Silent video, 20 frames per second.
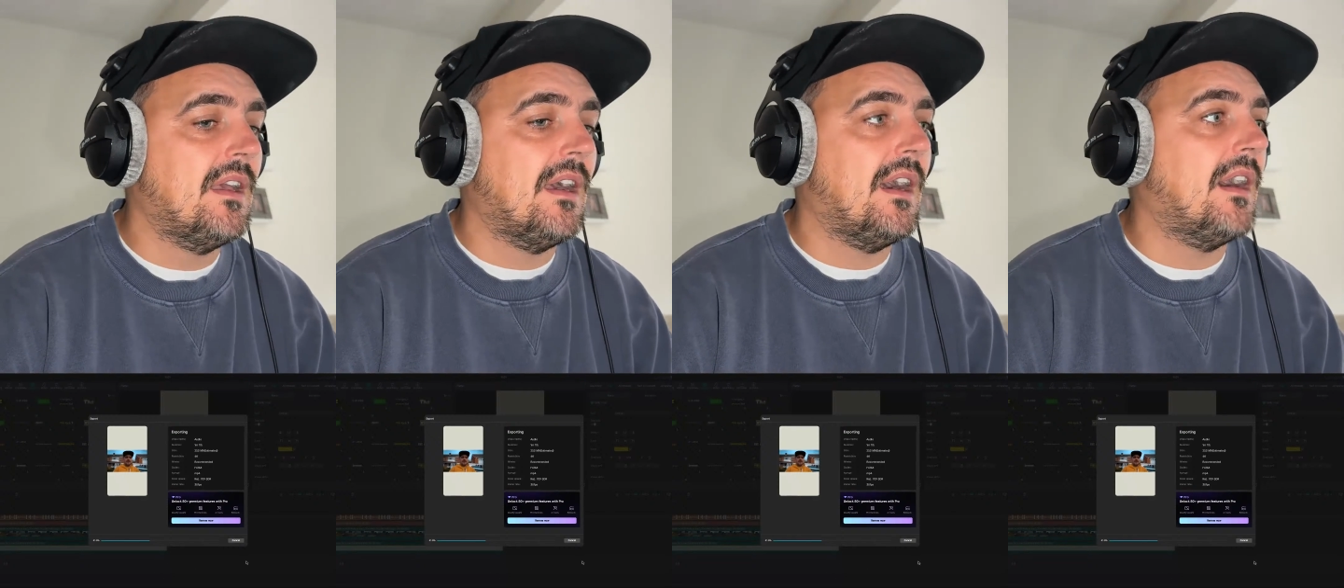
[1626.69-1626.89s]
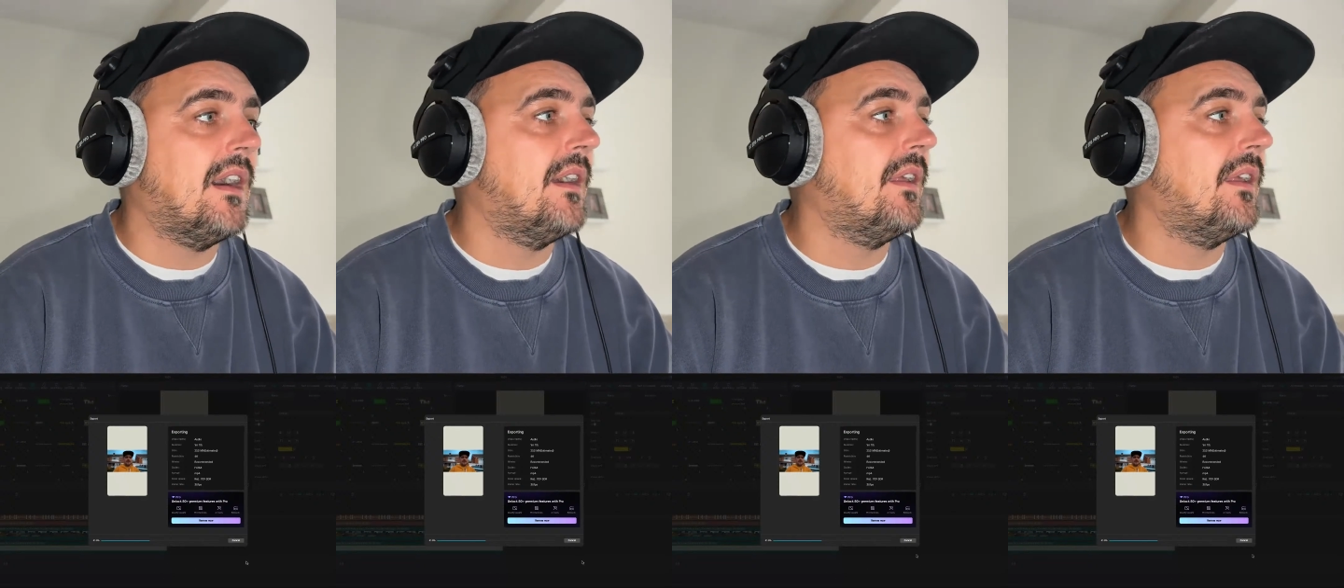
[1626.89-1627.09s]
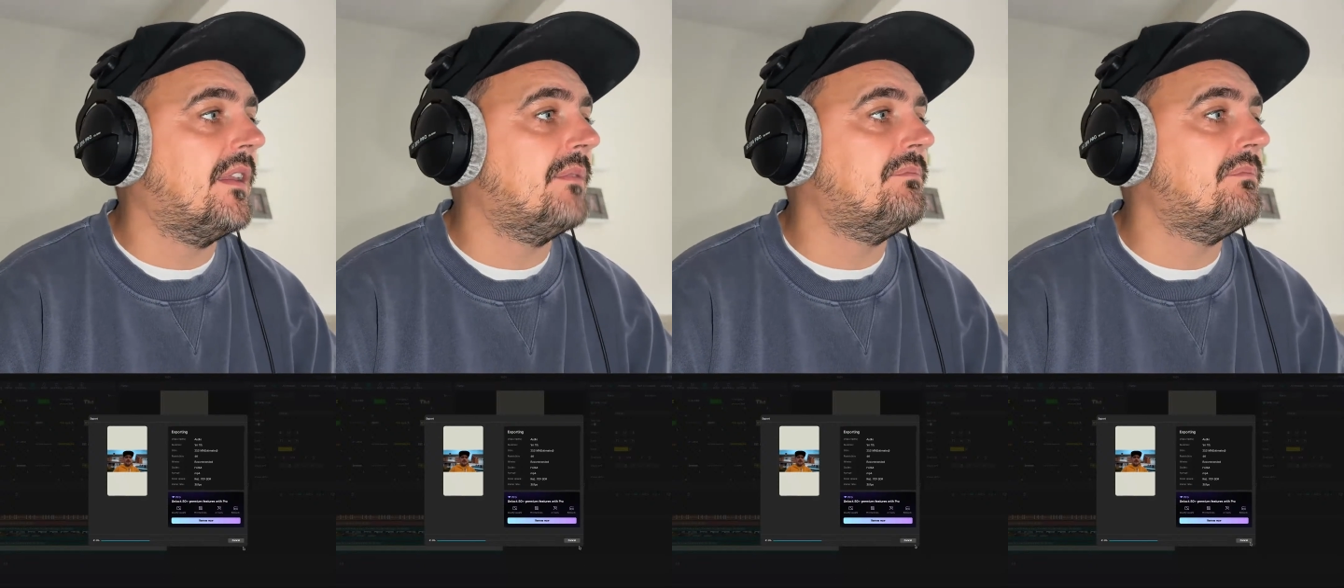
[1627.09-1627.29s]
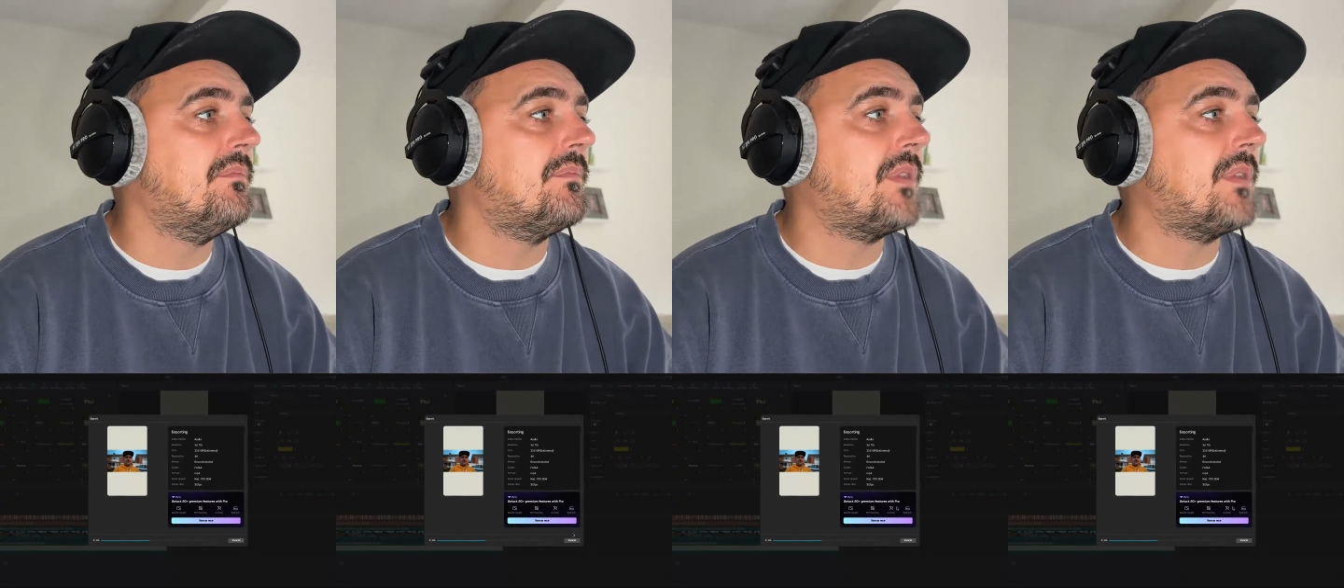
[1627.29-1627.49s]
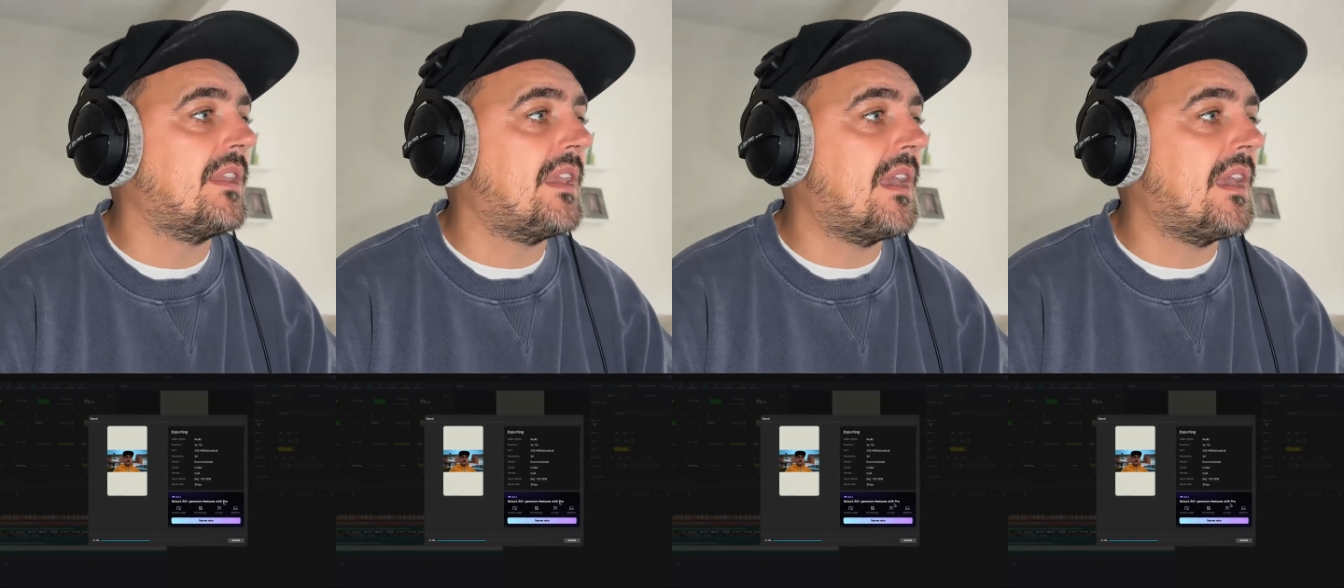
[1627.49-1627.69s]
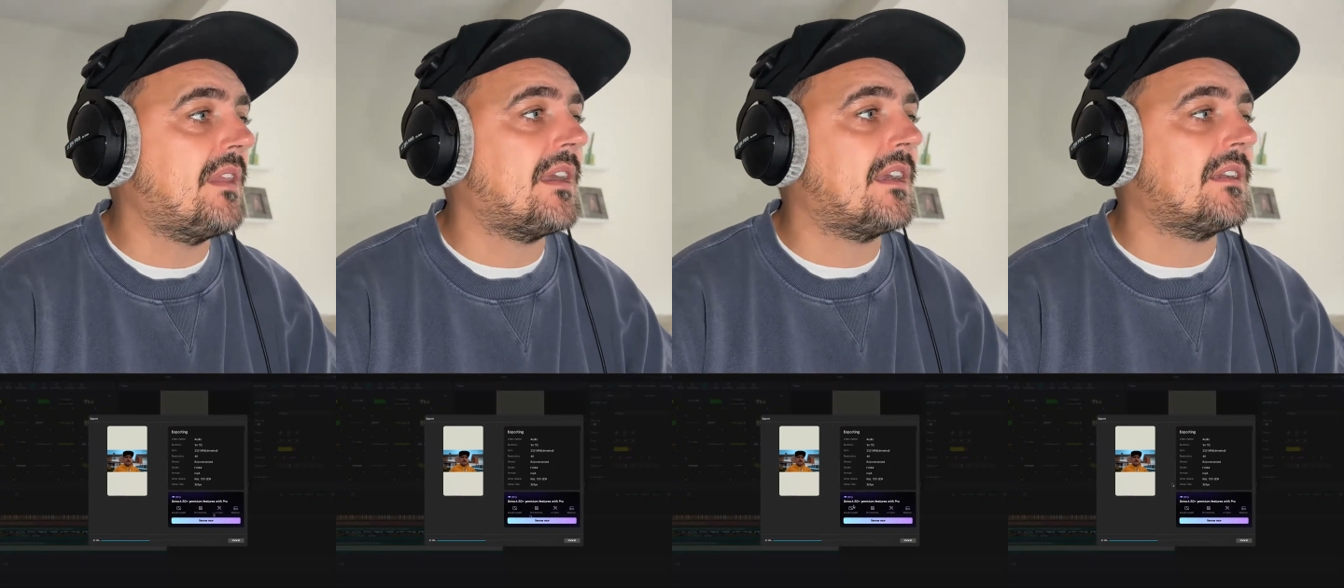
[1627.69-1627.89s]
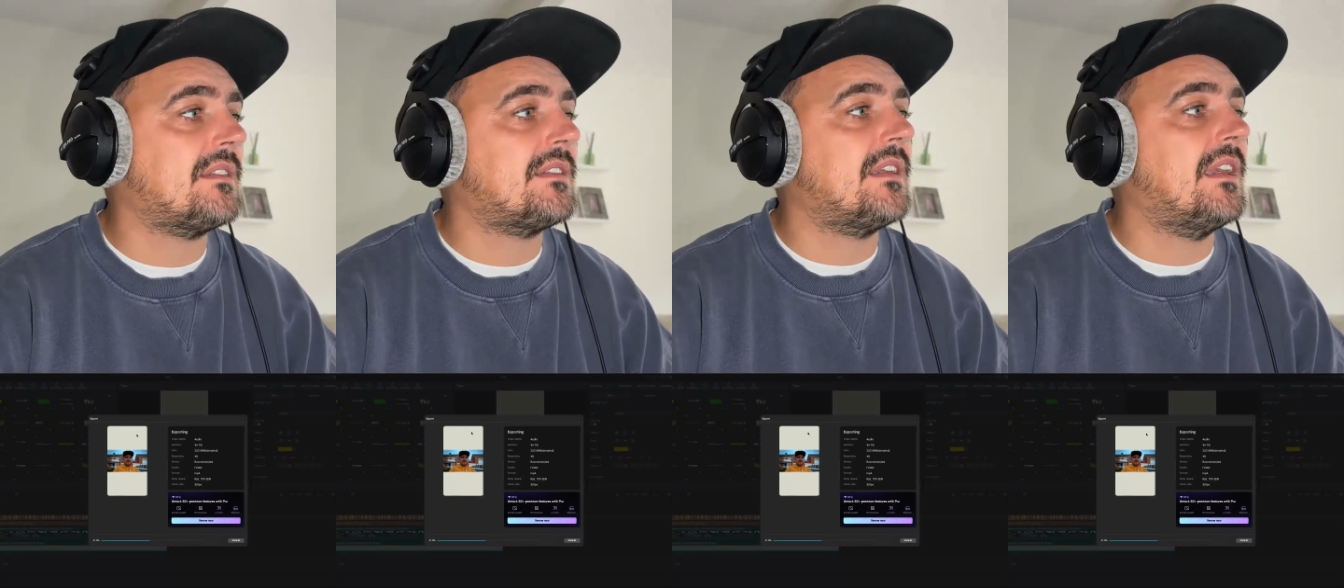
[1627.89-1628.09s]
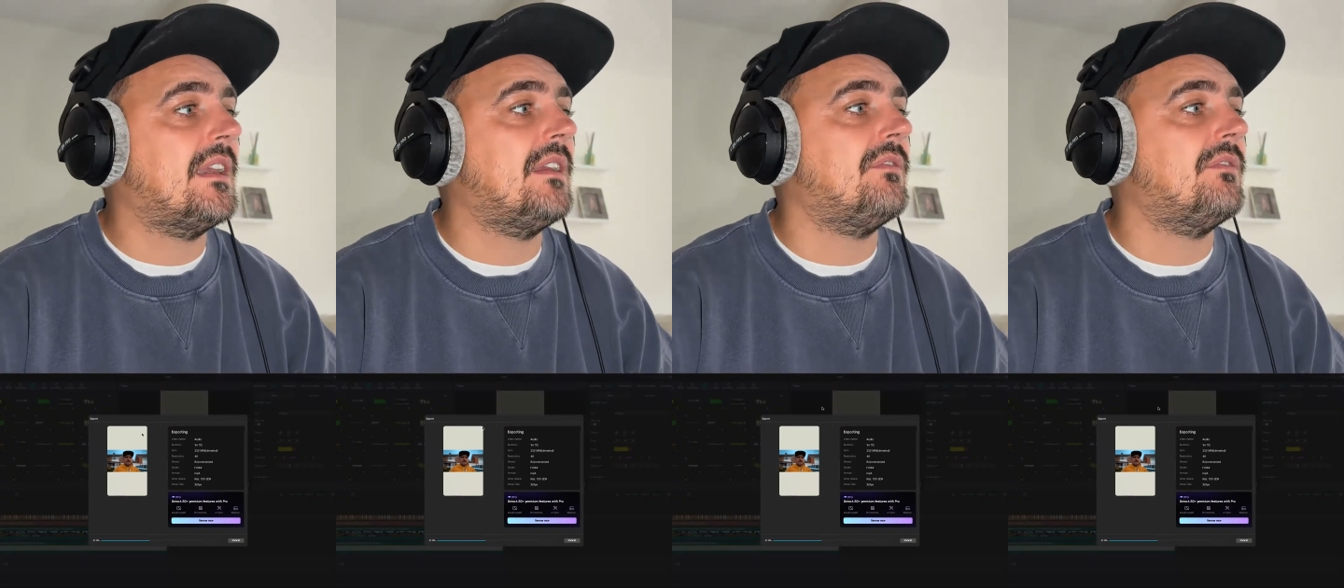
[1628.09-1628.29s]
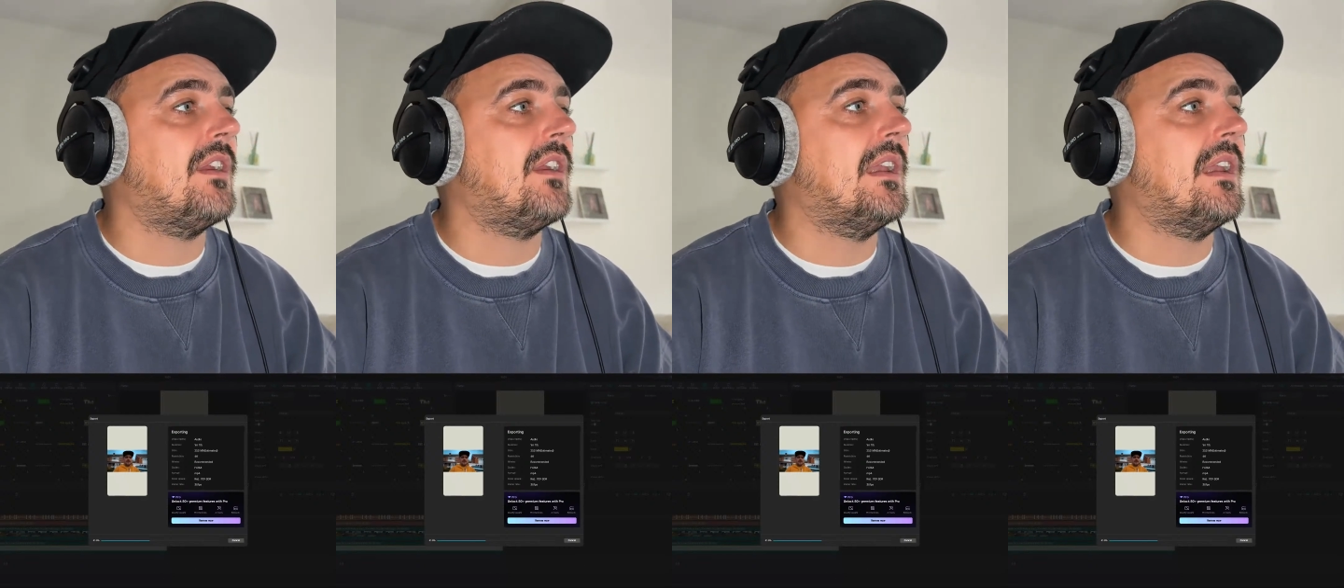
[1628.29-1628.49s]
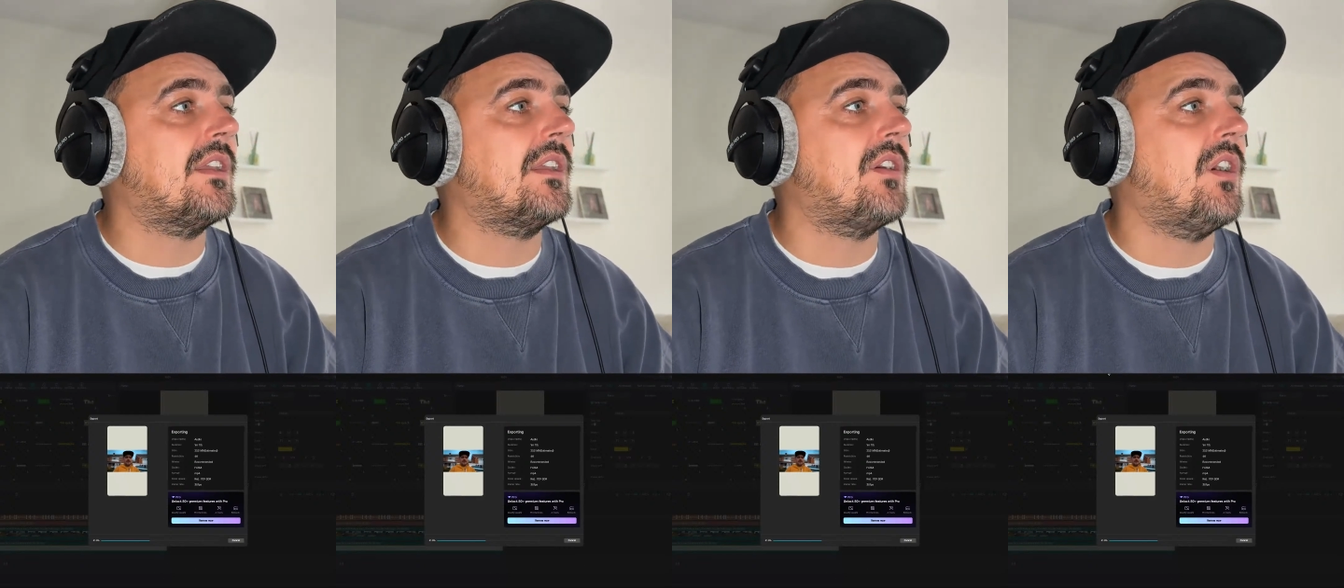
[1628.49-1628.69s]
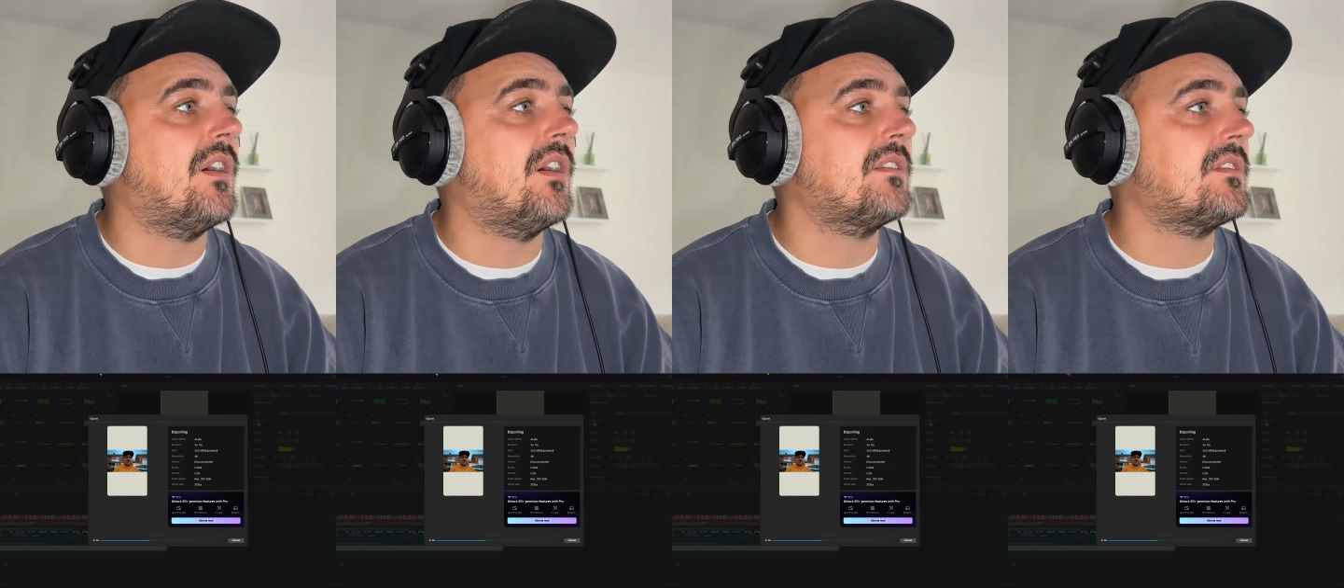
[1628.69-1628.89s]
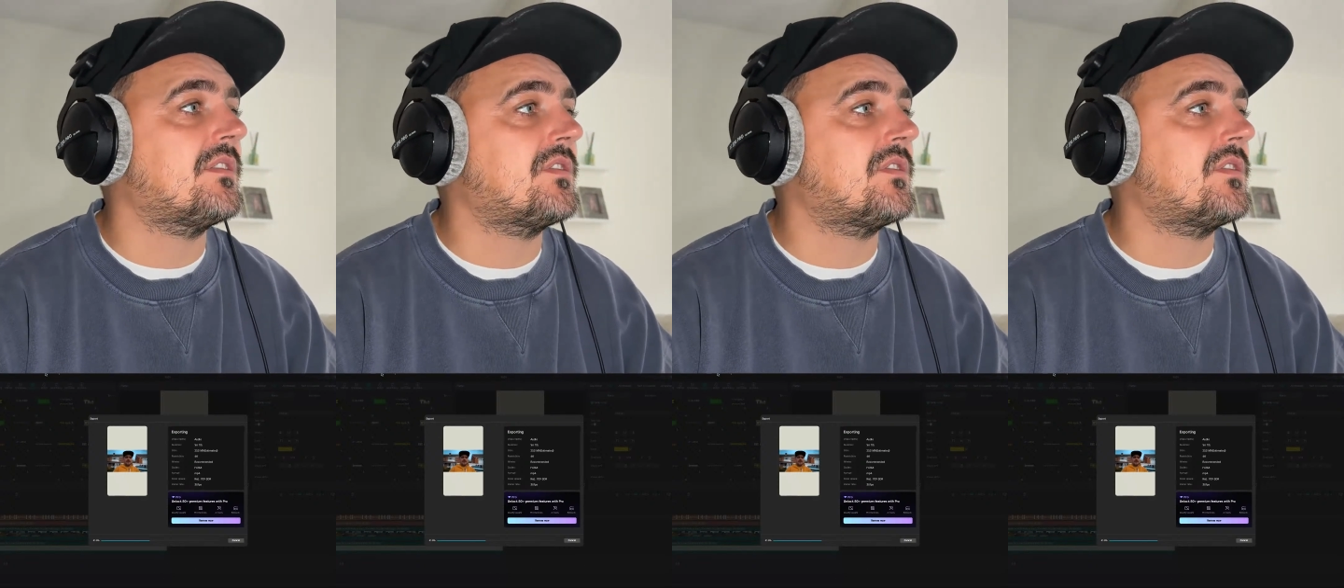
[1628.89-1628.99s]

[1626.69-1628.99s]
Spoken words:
But yeah, that's it really, guys.